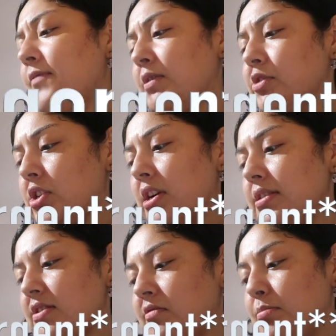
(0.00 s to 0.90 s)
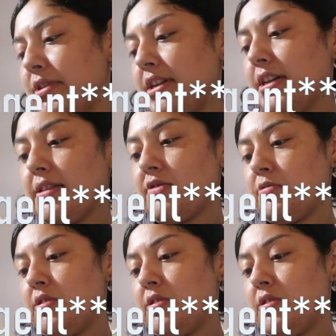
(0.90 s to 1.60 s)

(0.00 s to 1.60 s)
I've ever tried this one, but I got this